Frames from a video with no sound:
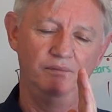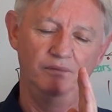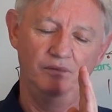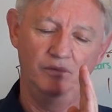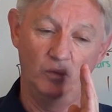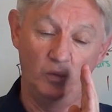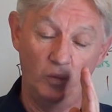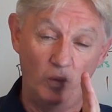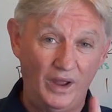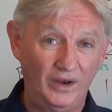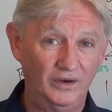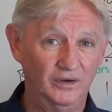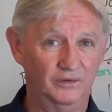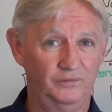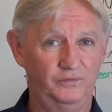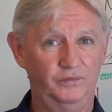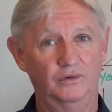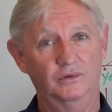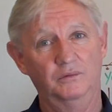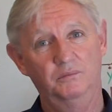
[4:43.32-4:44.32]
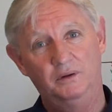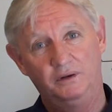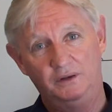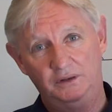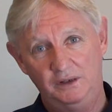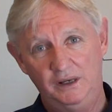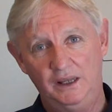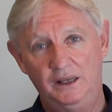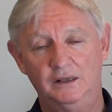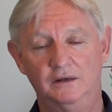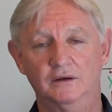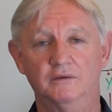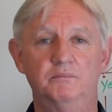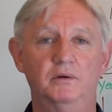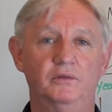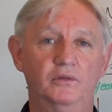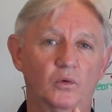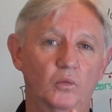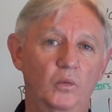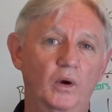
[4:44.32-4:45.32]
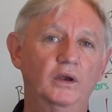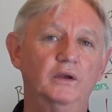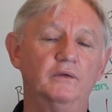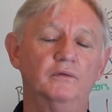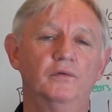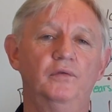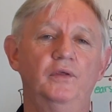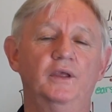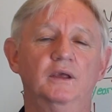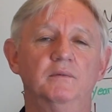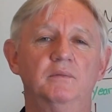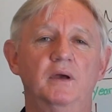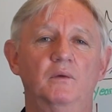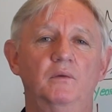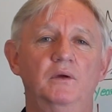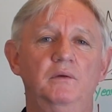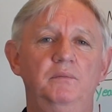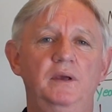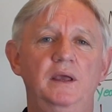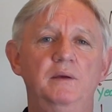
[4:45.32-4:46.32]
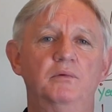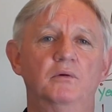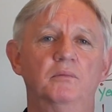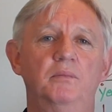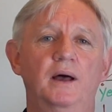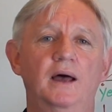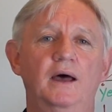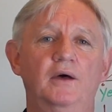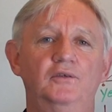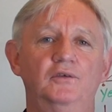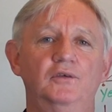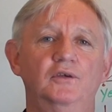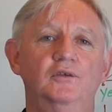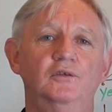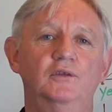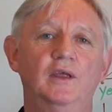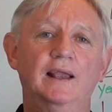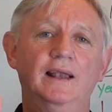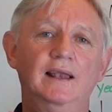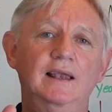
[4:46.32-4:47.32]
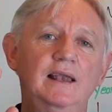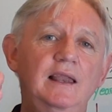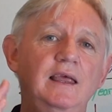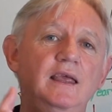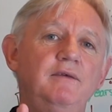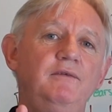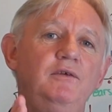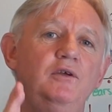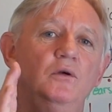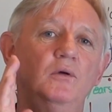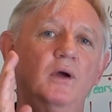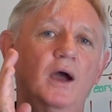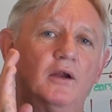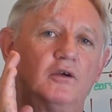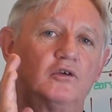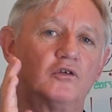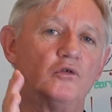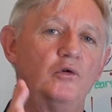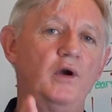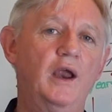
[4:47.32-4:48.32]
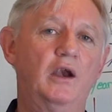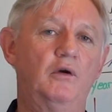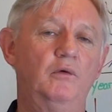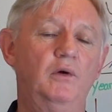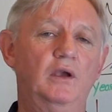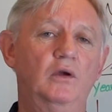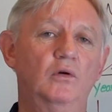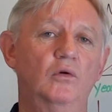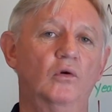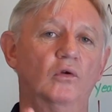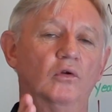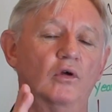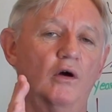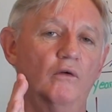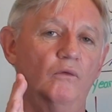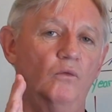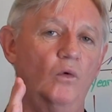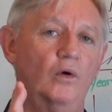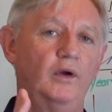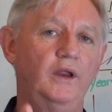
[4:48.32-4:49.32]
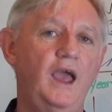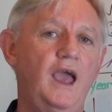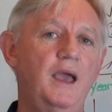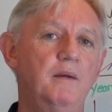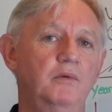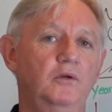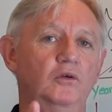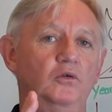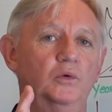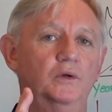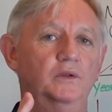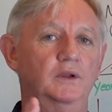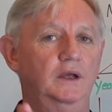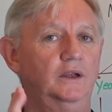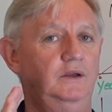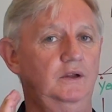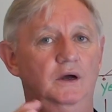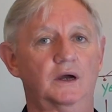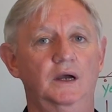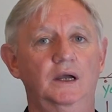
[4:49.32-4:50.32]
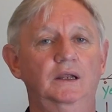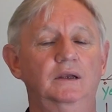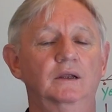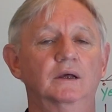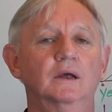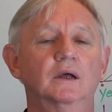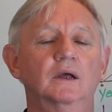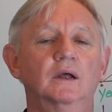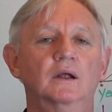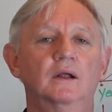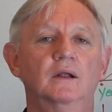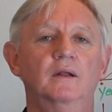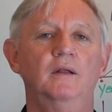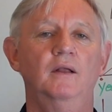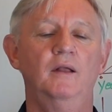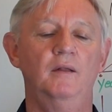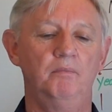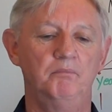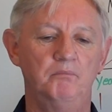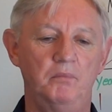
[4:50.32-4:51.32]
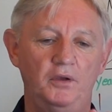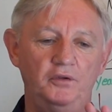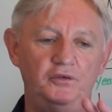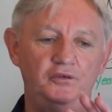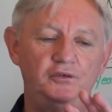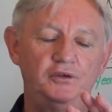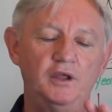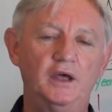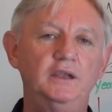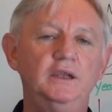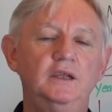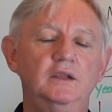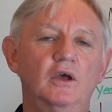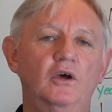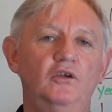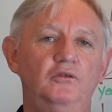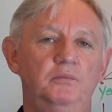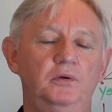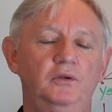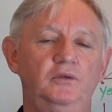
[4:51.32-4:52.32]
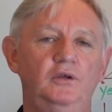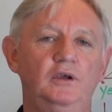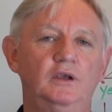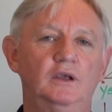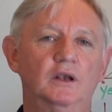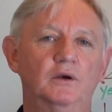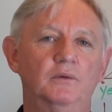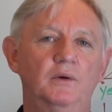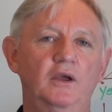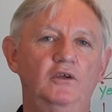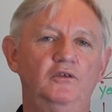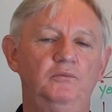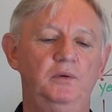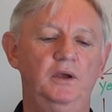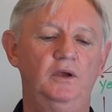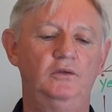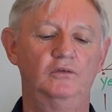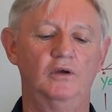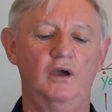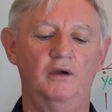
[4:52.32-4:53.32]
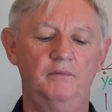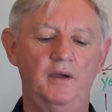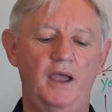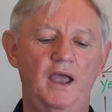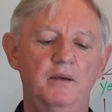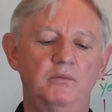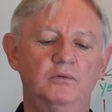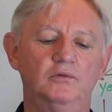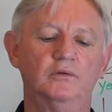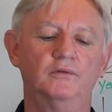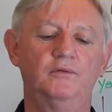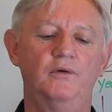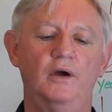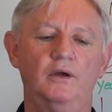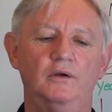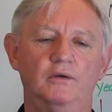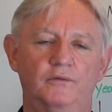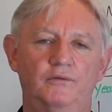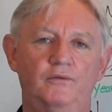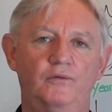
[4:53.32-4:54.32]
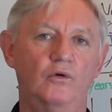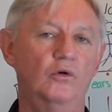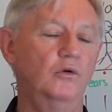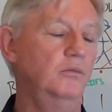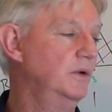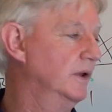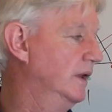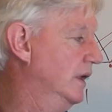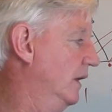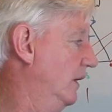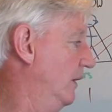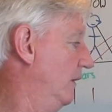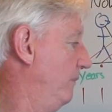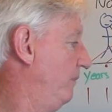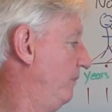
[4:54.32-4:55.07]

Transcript: the wonderful but negative, but the wonderful thing about when people pass is they leave you a track record of what happened when they died. By studying those particular aspects, I'm able to find a formula